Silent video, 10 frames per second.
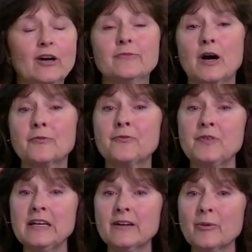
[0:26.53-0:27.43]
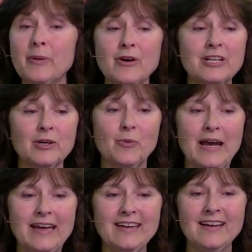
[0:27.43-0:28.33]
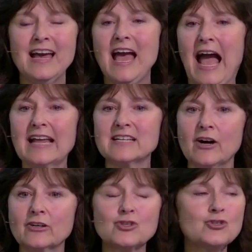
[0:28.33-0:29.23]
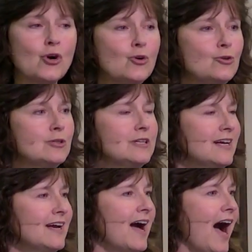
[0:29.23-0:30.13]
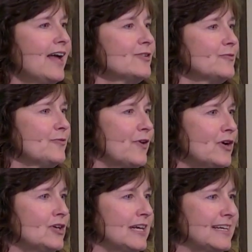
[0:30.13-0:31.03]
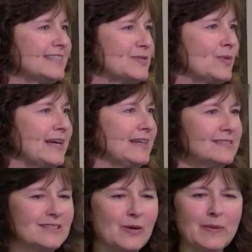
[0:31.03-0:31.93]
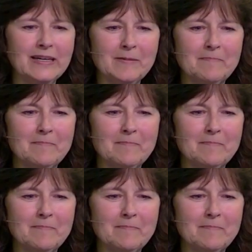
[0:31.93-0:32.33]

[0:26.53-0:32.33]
of our fear burning away, and our soul unfurling its wings, don't we?